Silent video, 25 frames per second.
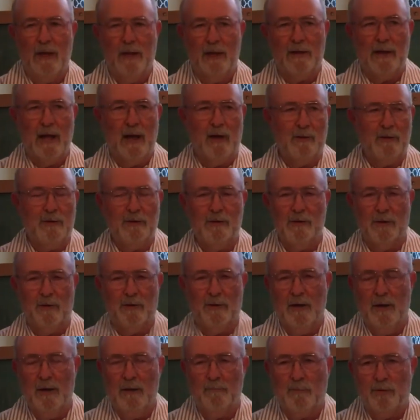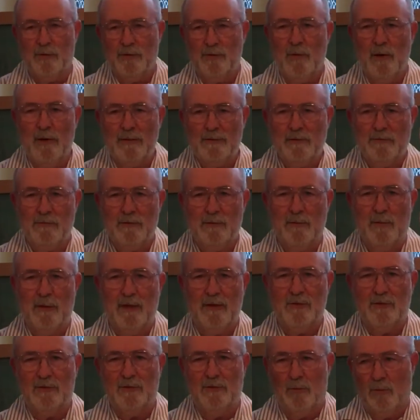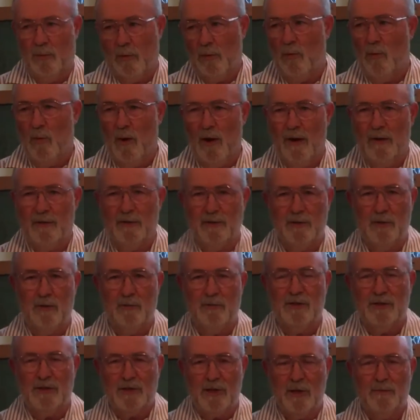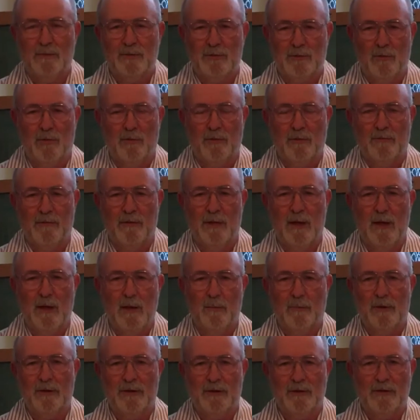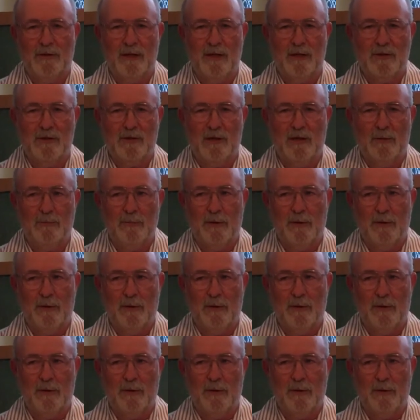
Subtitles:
Now, in your persuasive speech, you're required to use some sort of presentation aid,